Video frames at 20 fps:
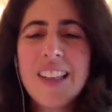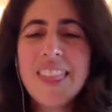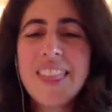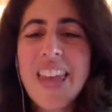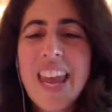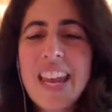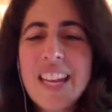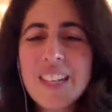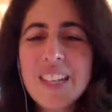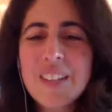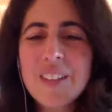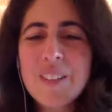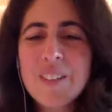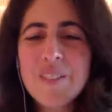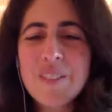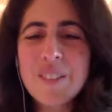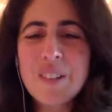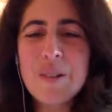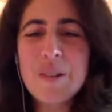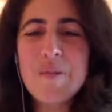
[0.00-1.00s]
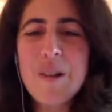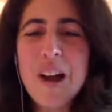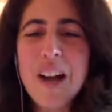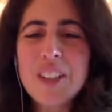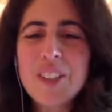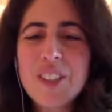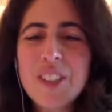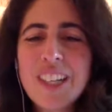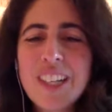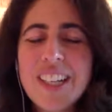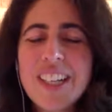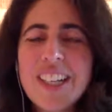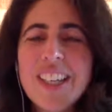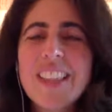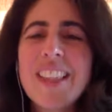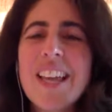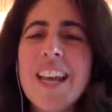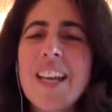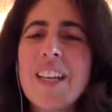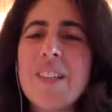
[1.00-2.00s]
thank you for watching.
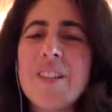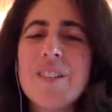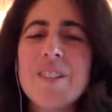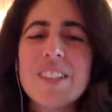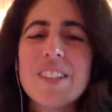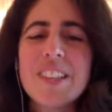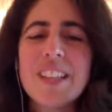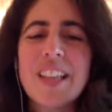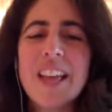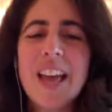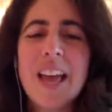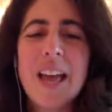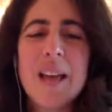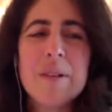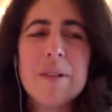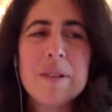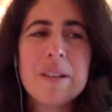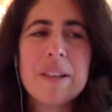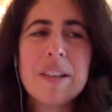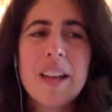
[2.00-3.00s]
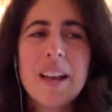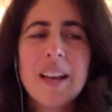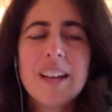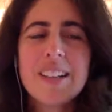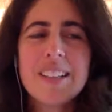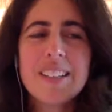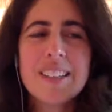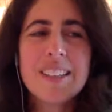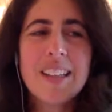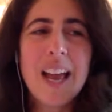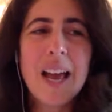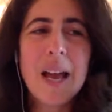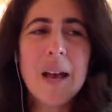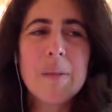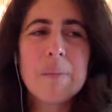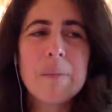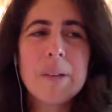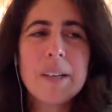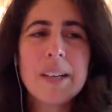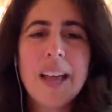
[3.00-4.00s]
Thank you to the
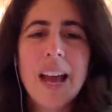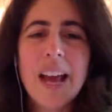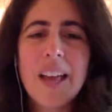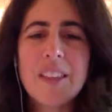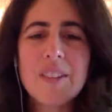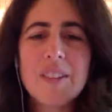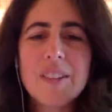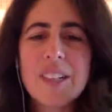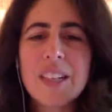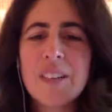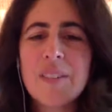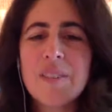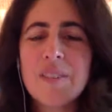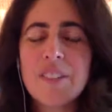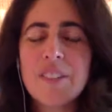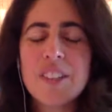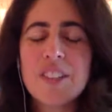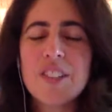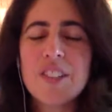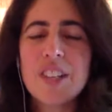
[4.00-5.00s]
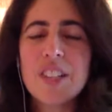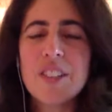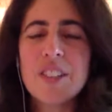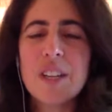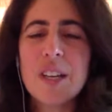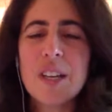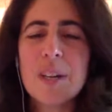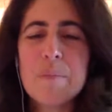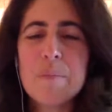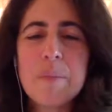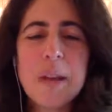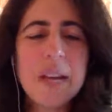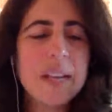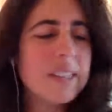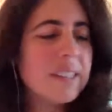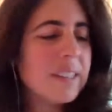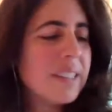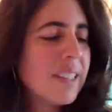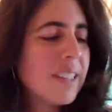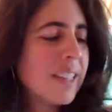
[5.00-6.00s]
EdCollabGathering for such an
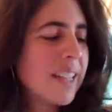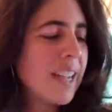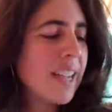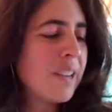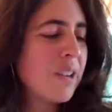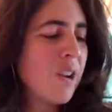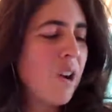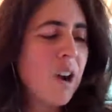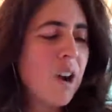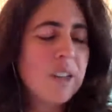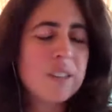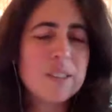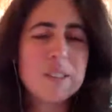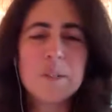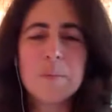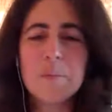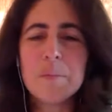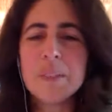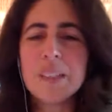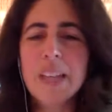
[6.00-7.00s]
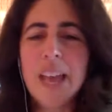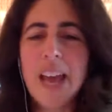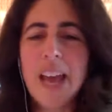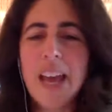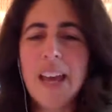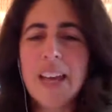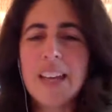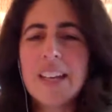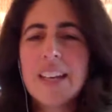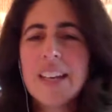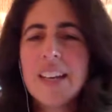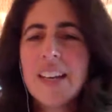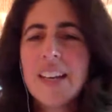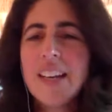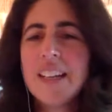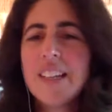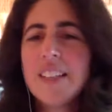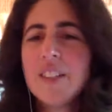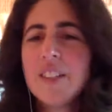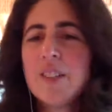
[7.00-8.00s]
amazing and awesome day.
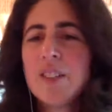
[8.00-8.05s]
It is